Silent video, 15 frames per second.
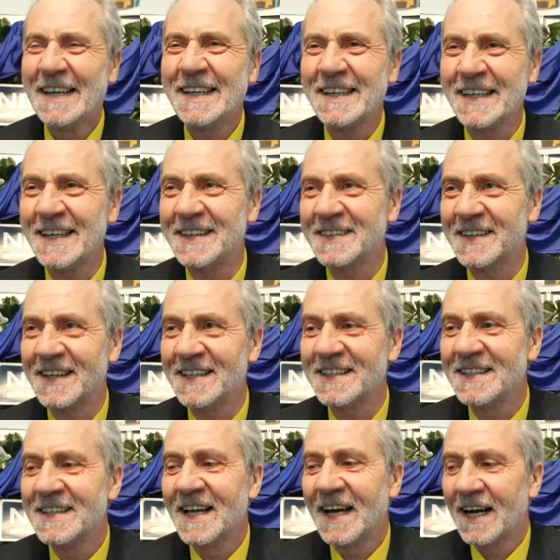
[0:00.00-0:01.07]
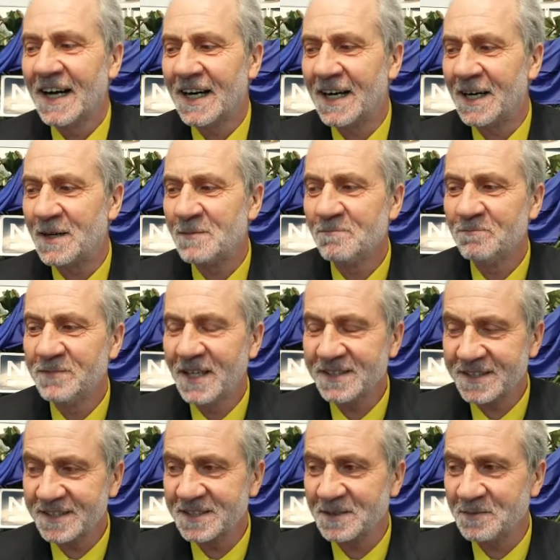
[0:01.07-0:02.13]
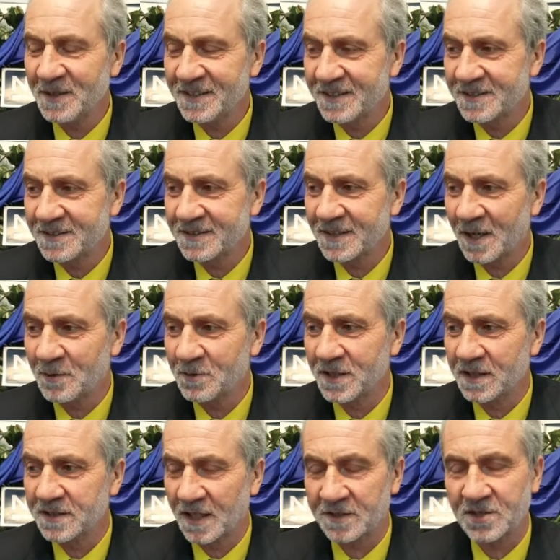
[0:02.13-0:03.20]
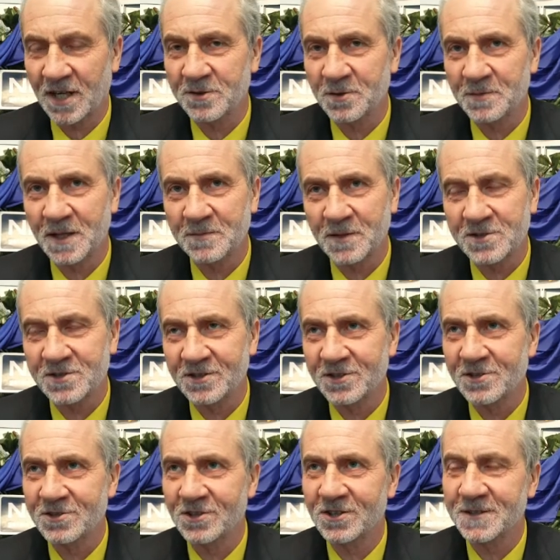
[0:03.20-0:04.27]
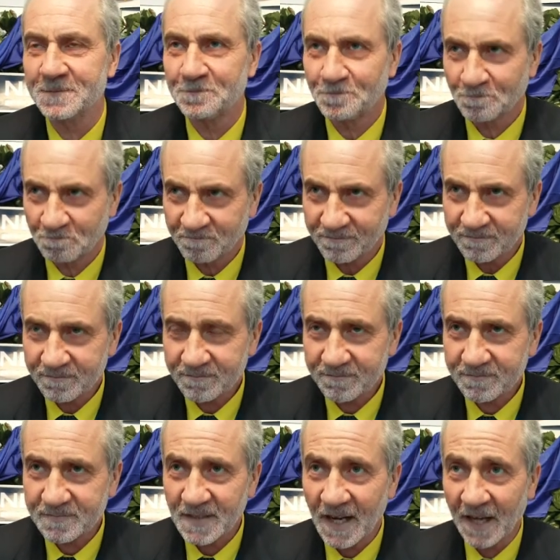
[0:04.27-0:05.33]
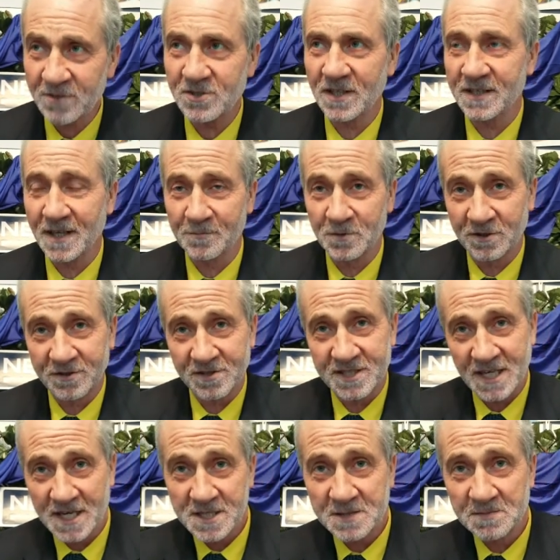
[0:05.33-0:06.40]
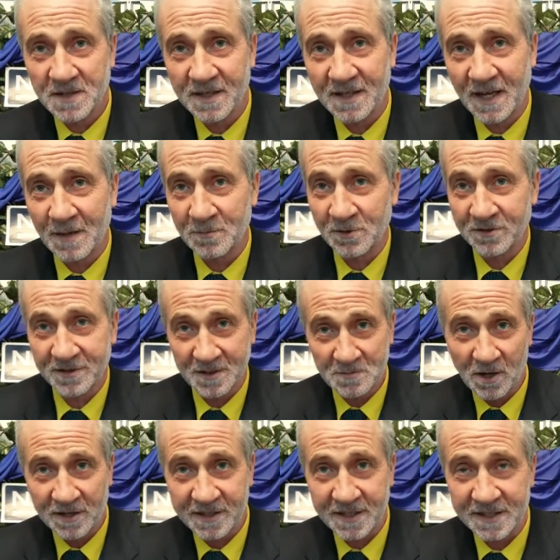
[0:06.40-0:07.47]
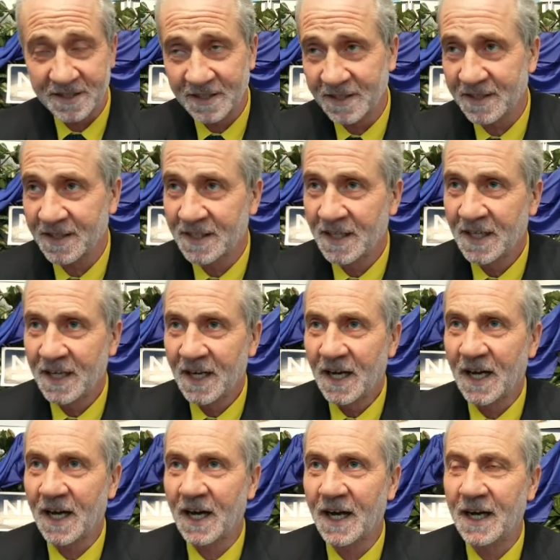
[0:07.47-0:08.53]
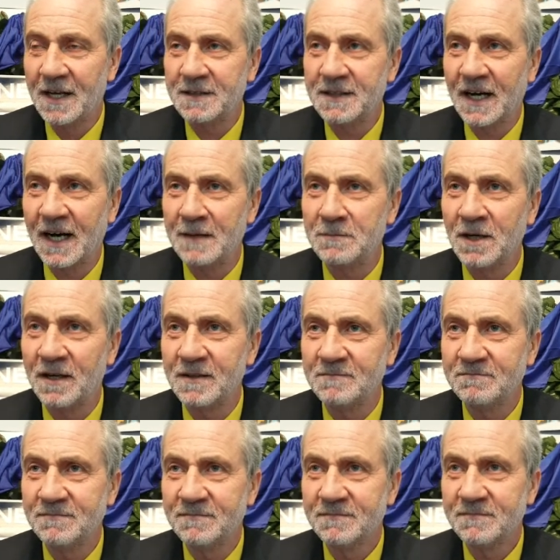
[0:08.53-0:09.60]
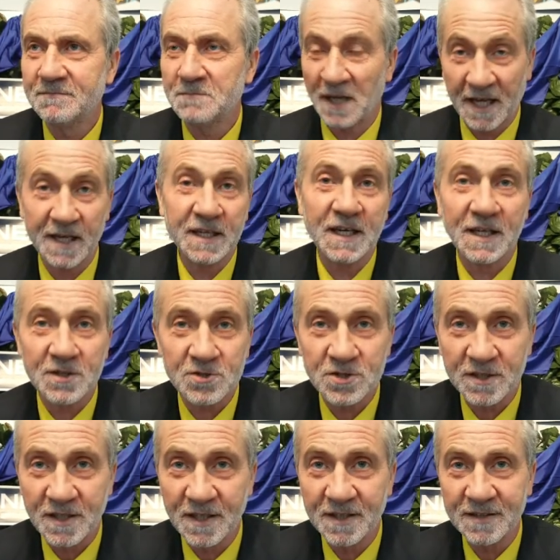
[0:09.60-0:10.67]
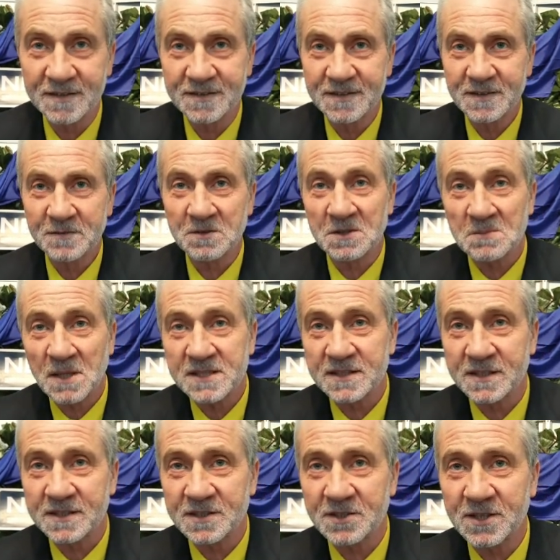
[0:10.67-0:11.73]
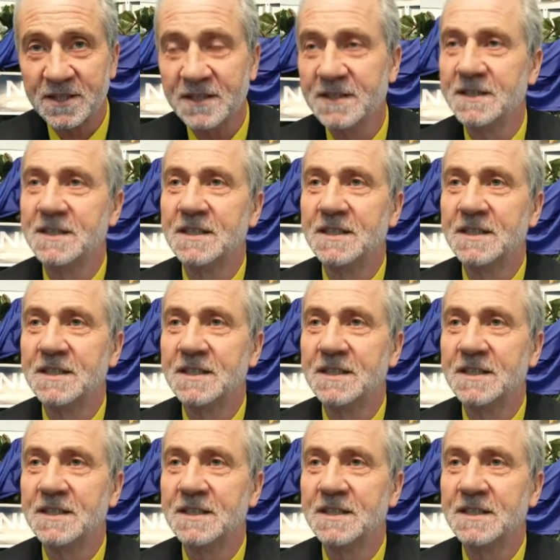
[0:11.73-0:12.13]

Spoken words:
Yeah, right. This is a bit, how would I say? I try to make my story short. Actually, I'm not a salesman. I'm not in marketing. I'm a mechanical engineer with a master degree.